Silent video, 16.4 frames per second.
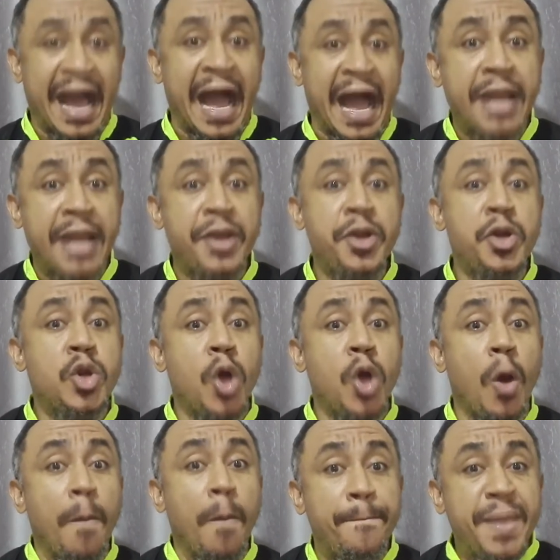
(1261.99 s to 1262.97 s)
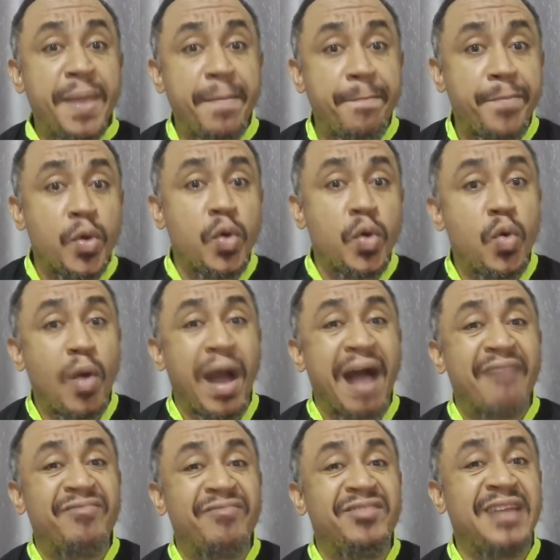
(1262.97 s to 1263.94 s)
I know people who
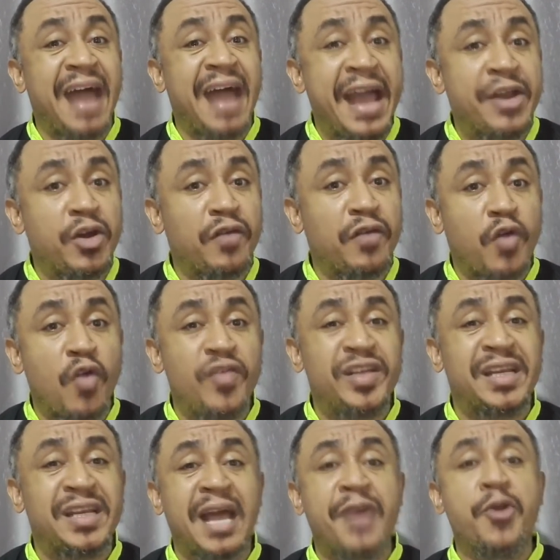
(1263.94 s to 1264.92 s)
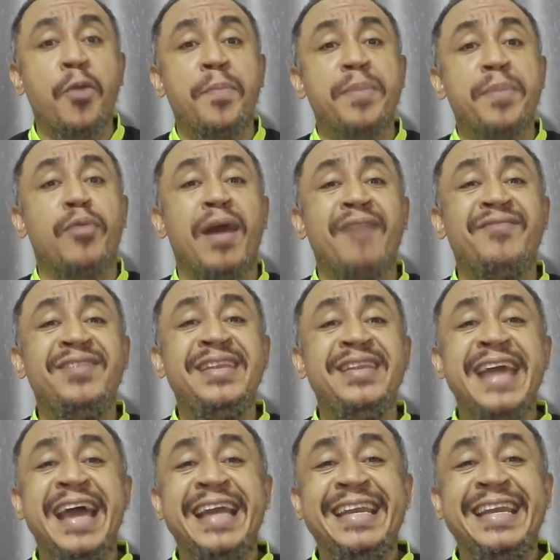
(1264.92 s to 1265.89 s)
have died of COVID, and I know people have
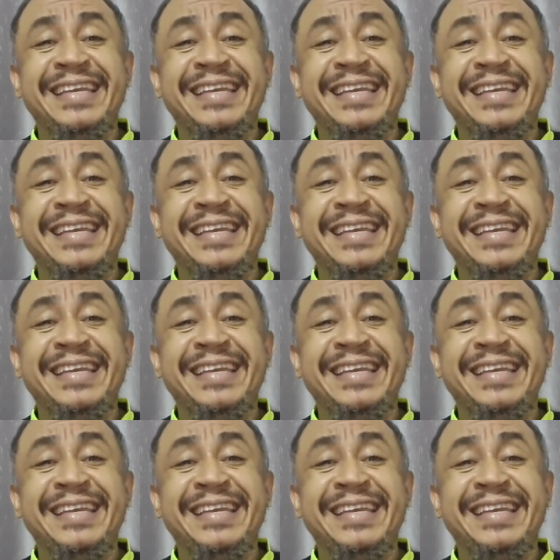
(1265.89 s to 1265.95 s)
nearly